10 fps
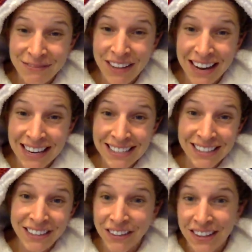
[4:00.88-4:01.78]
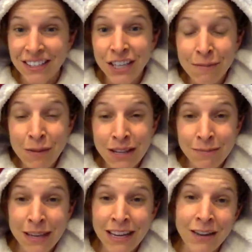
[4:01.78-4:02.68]
somebody to go to the gym with
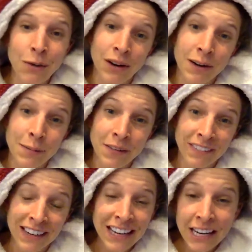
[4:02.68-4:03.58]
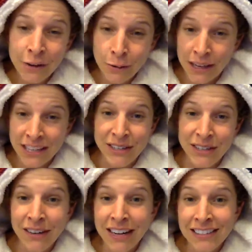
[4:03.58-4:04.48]
me or come over here and we can do a
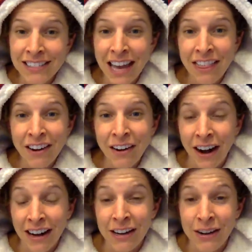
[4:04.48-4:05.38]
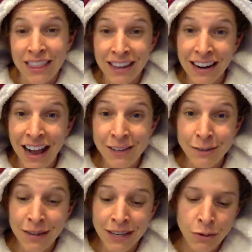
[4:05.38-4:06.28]
workout together, or I can go to their house
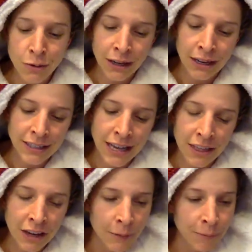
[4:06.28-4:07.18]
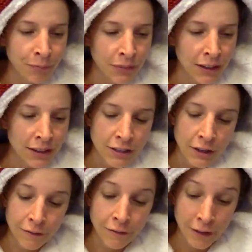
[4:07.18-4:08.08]
and we can do a workout together.
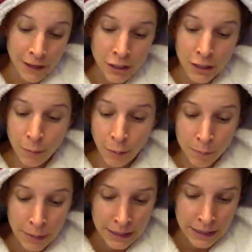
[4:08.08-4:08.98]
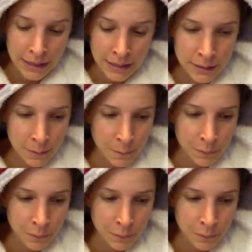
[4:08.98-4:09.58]
So friendship or buddies.